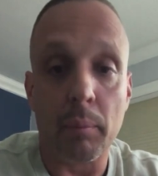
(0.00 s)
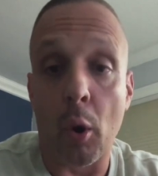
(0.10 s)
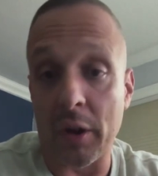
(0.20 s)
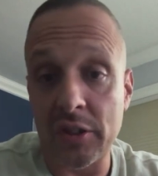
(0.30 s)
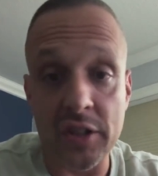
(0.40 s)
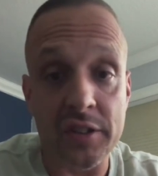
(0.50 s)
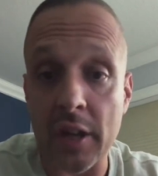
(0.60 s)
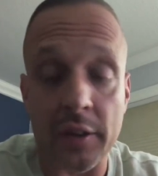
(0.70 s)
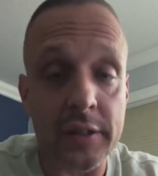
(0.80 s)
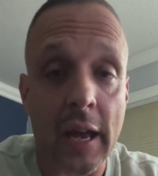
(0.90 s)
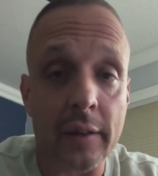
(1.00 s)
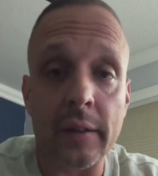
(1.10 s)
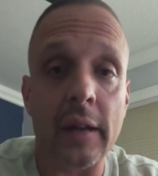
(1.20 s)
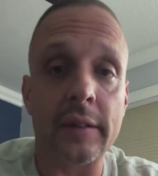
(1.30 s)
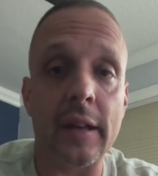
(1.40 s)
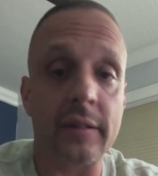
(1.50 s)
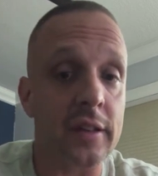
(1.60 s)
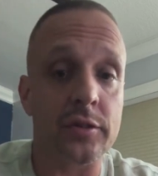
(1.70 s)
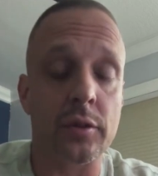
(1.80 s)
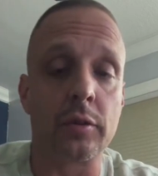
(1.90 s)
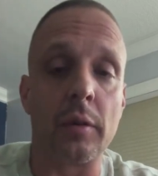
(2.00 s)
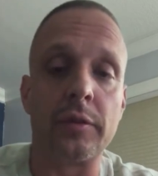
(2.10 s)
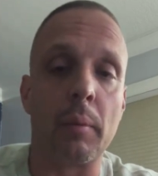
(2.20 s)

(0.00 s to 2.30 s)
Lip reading: Boring shit sells. Yeah, that's true.